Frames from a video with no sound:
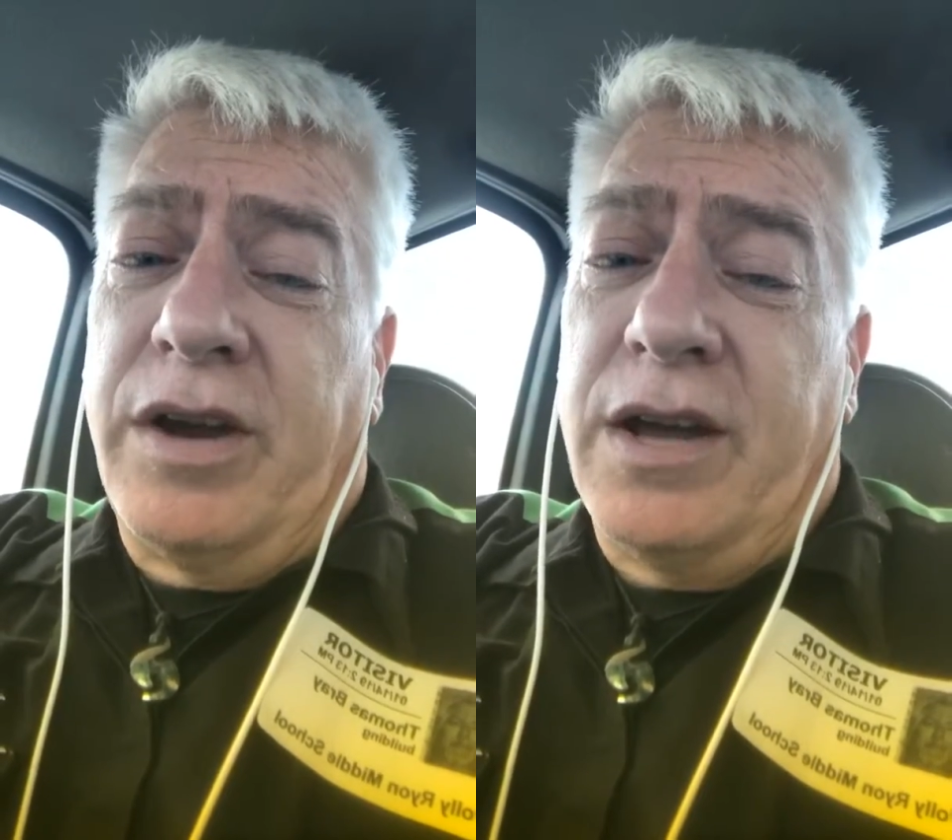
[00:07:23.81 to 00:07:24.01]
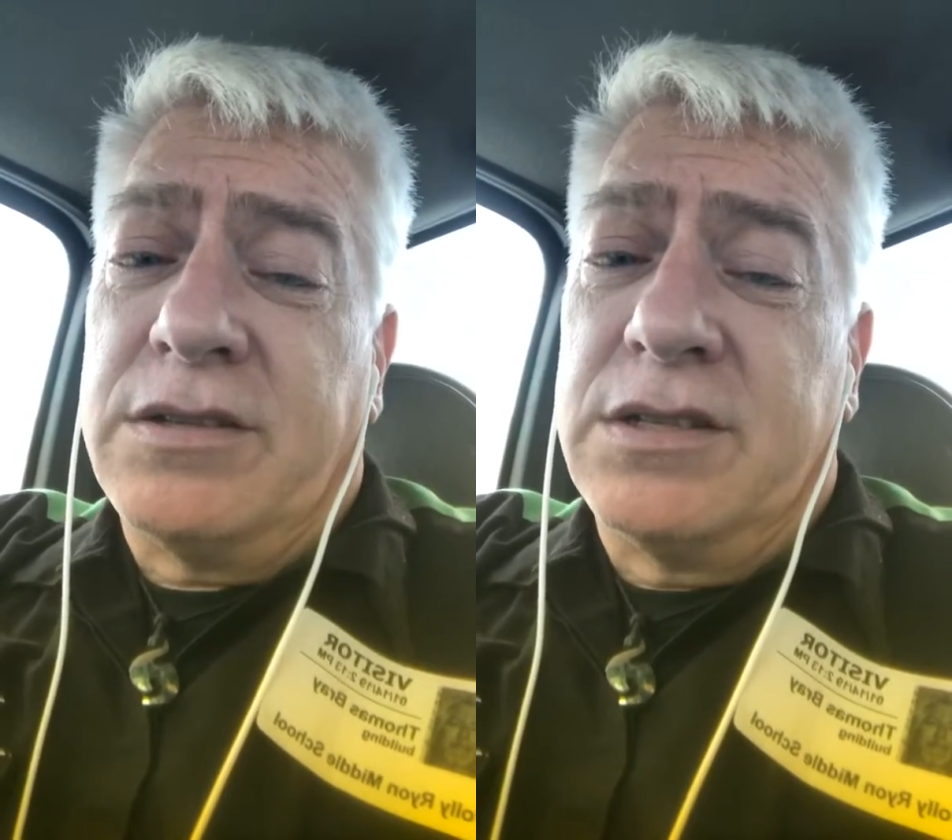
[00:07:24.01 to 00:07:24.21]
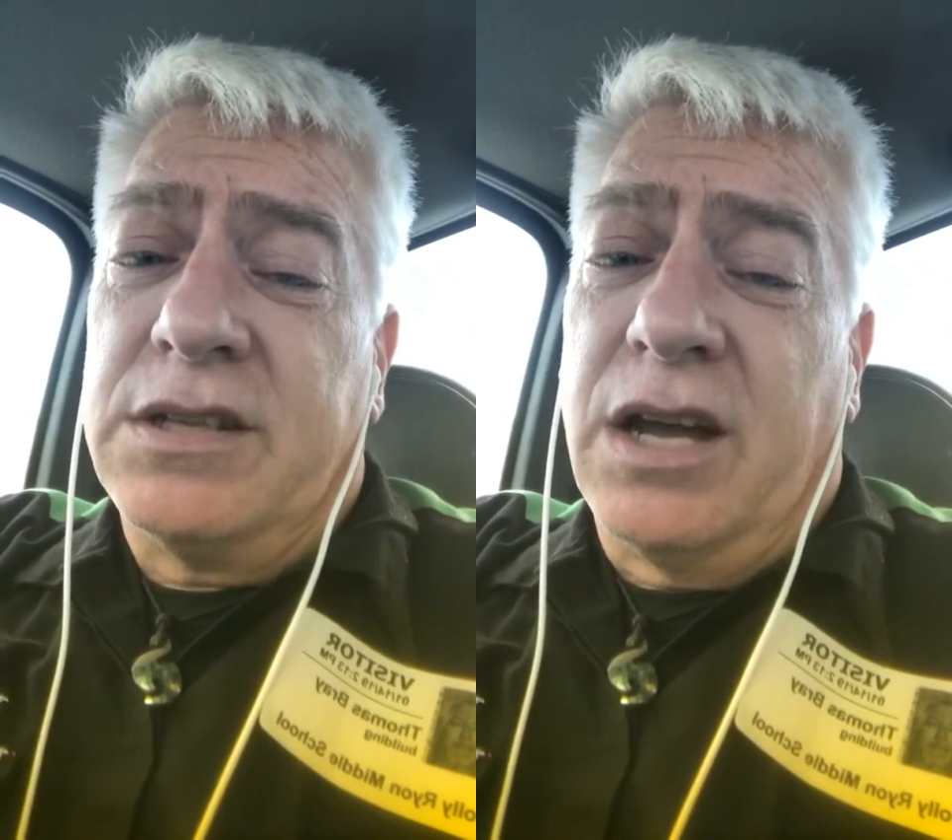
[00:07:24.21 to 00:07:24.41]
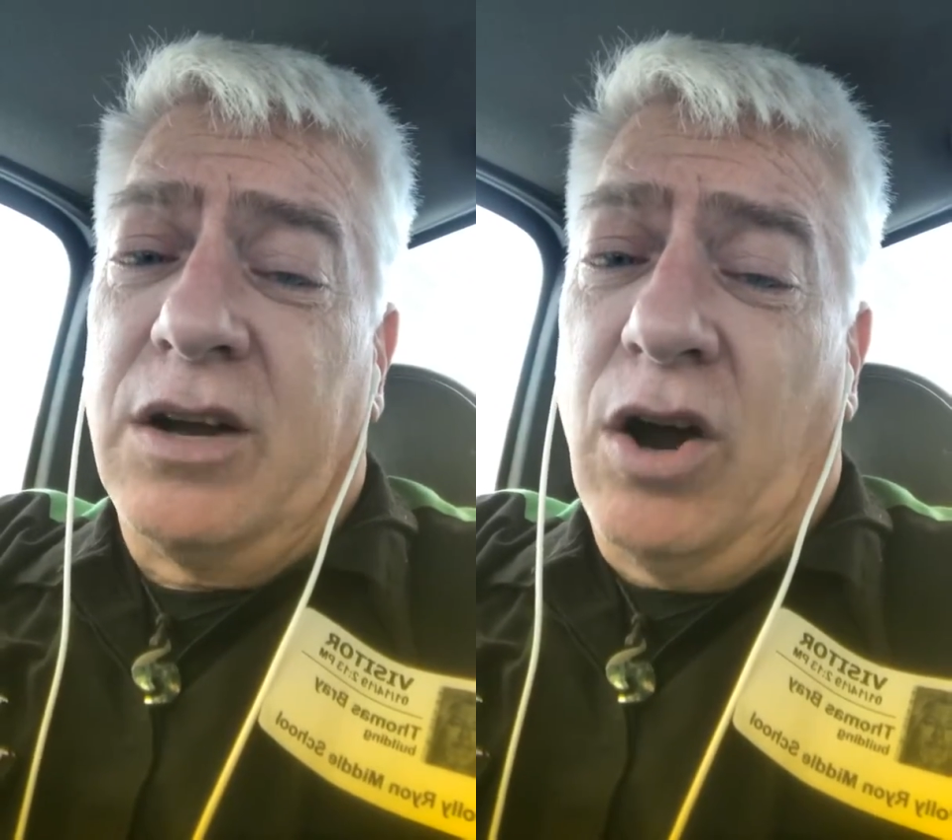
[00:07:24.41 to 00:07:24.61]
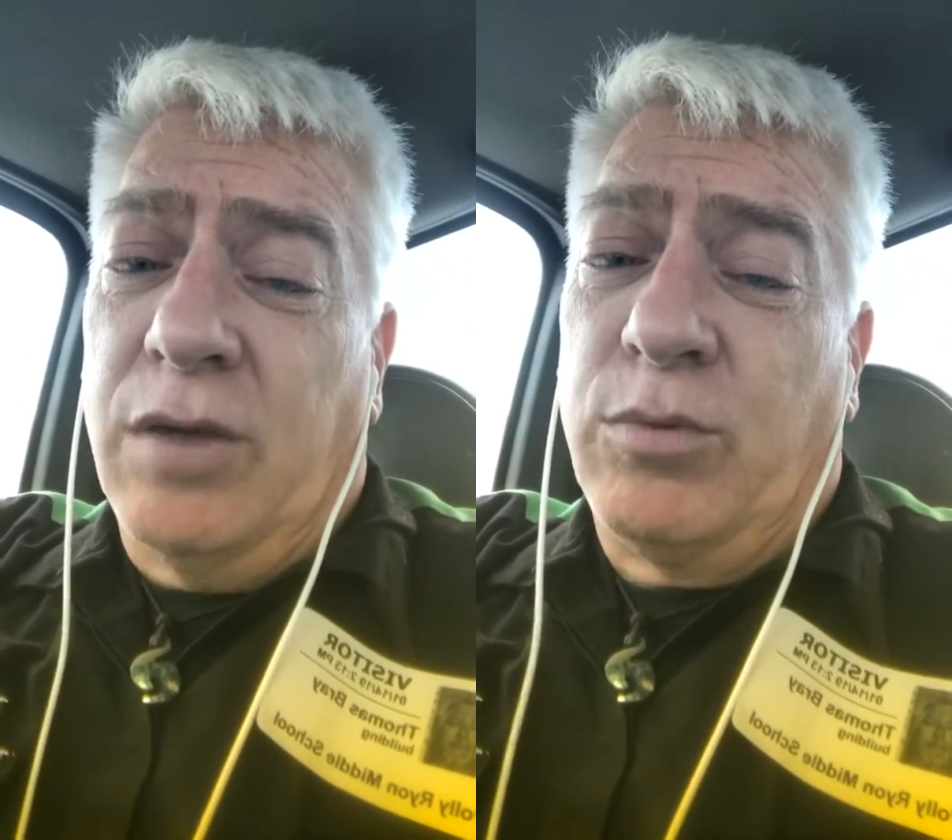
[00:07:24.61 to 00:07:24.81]
house that's got
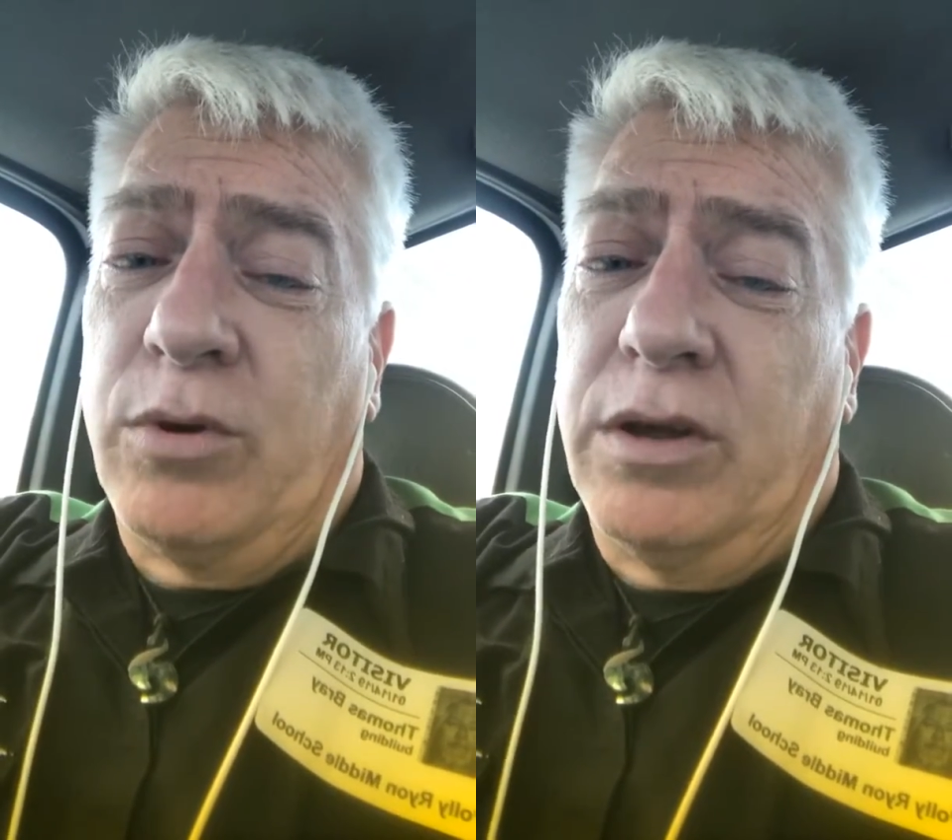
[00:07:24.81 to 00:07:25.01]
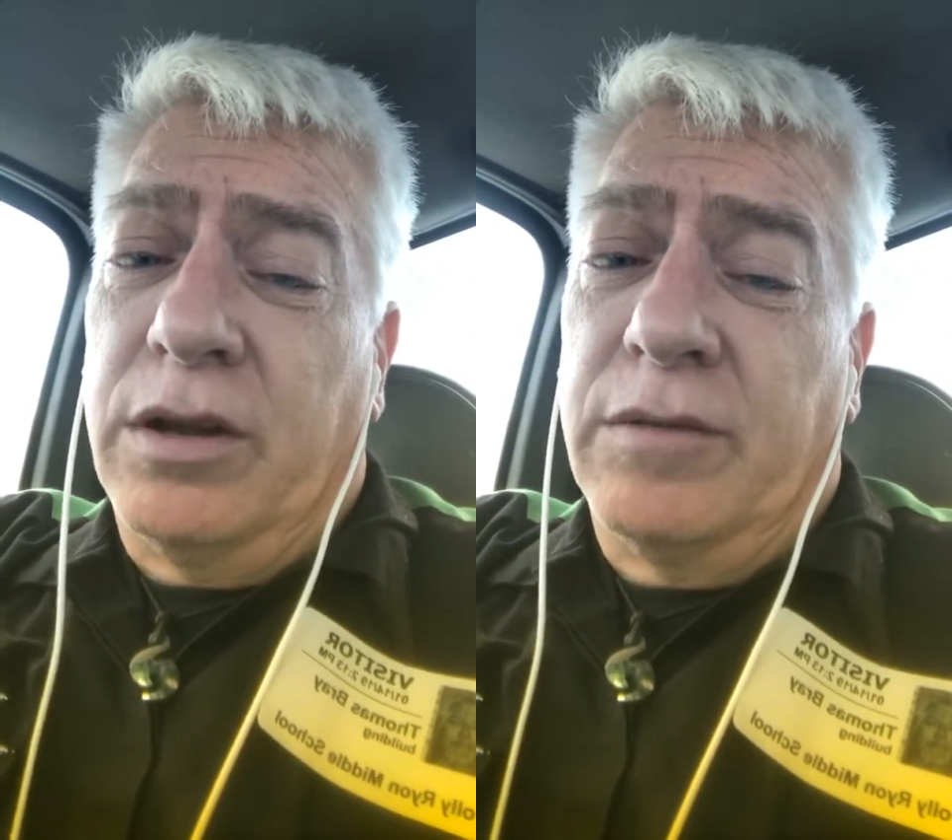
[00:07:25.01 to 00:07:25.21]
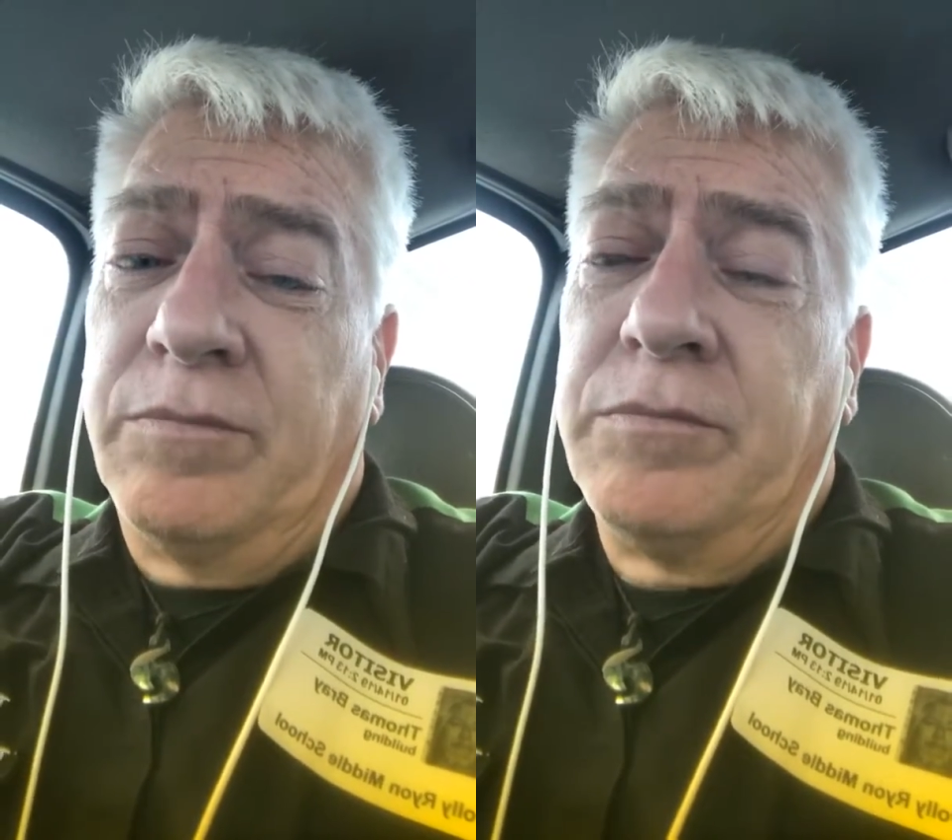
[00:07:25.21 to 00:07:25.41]
cardboard on it,